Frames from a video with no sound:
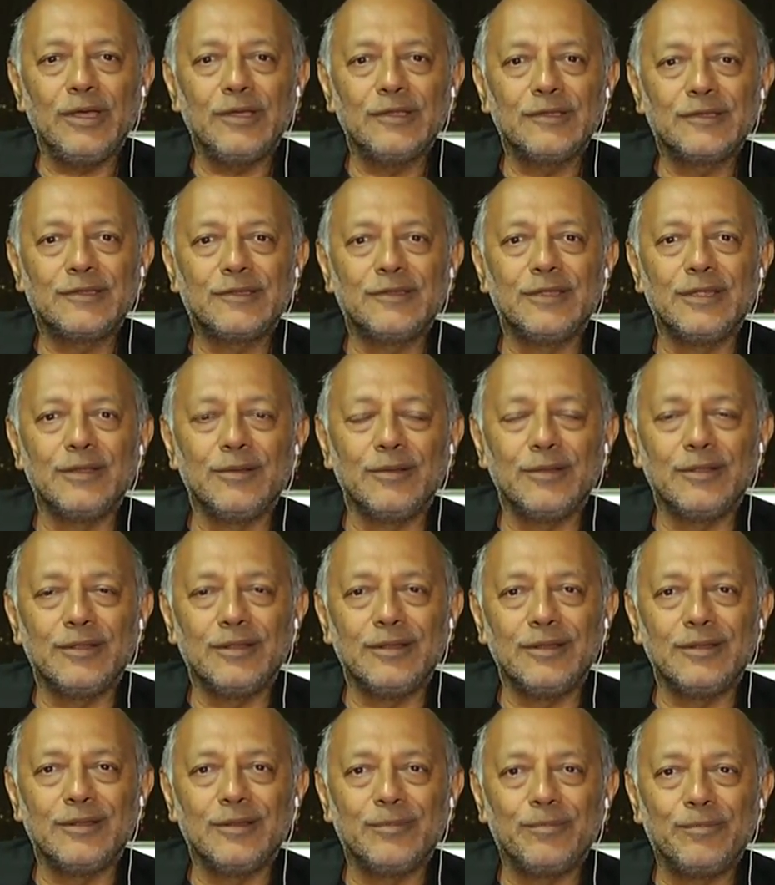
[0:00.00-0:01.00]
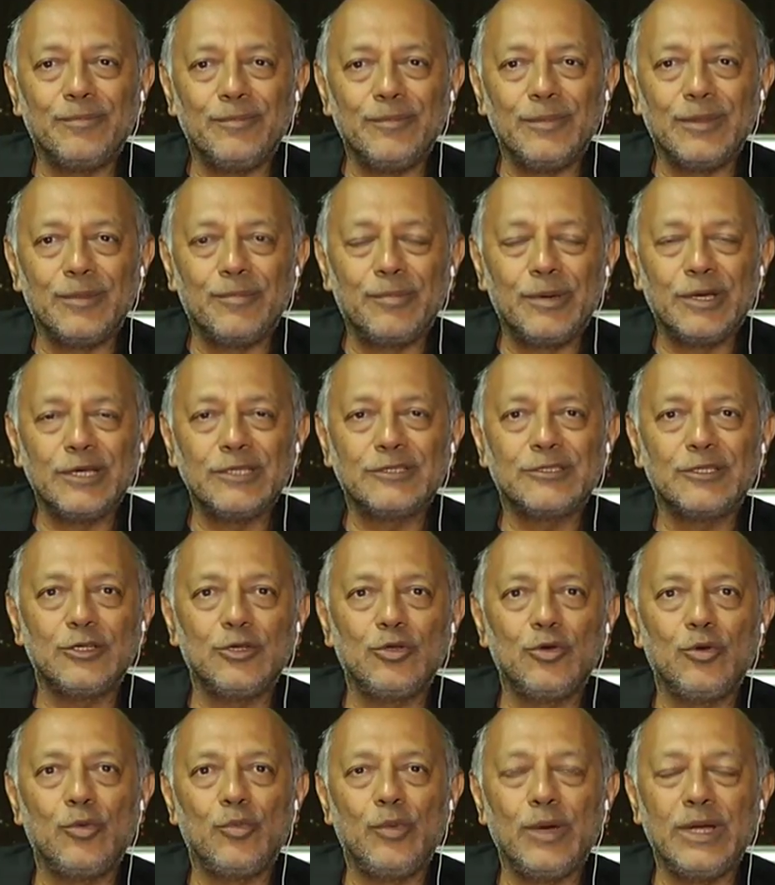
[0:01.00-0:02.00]
is the the the
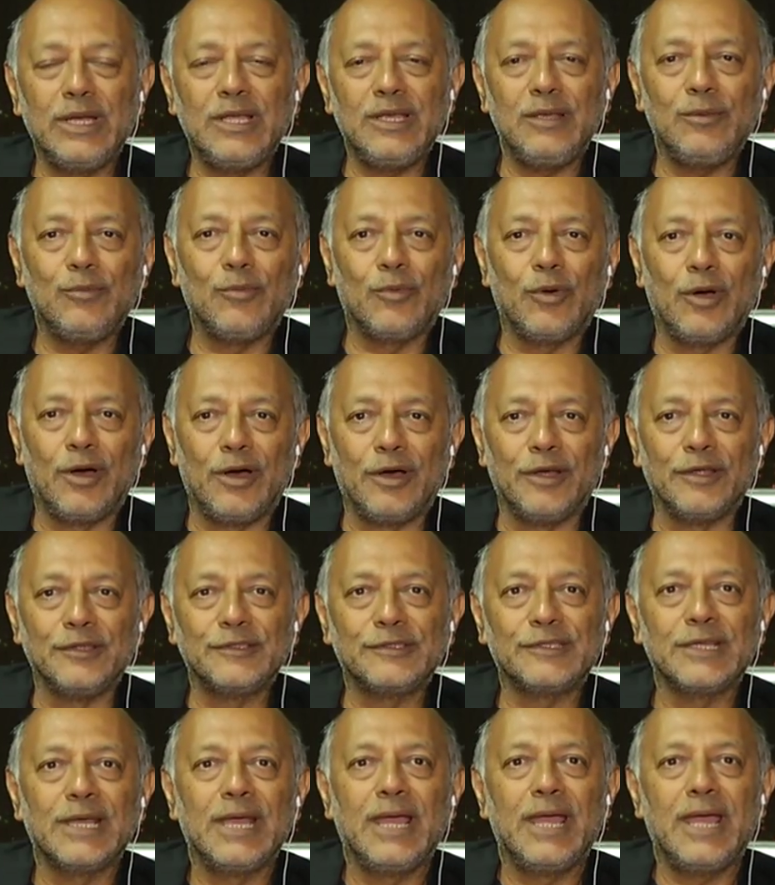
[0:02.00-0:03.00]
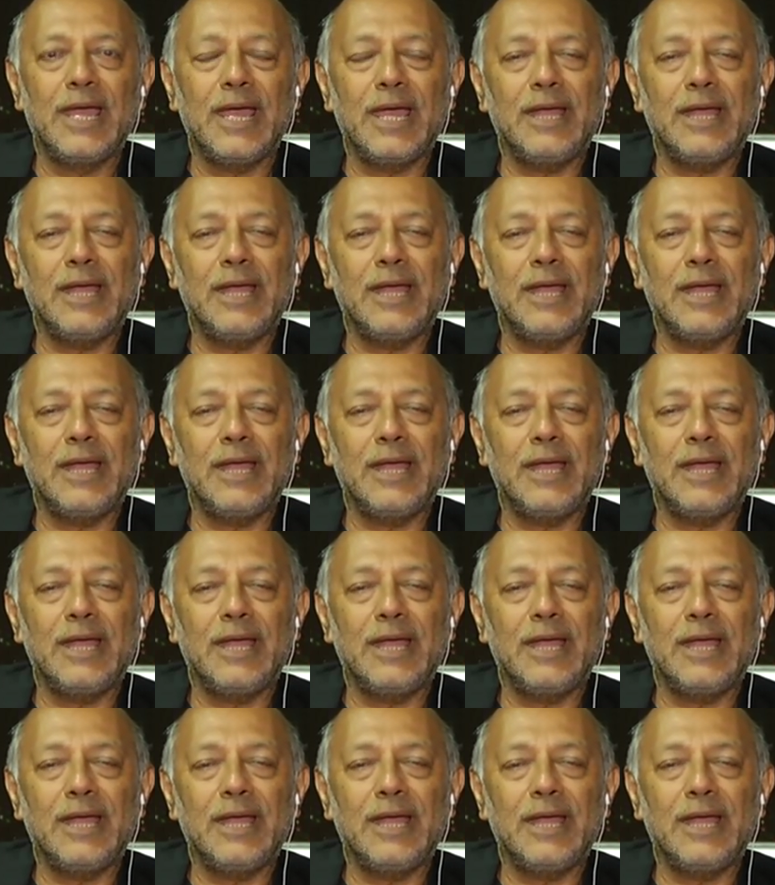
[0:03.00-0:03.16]
person who Winnie was.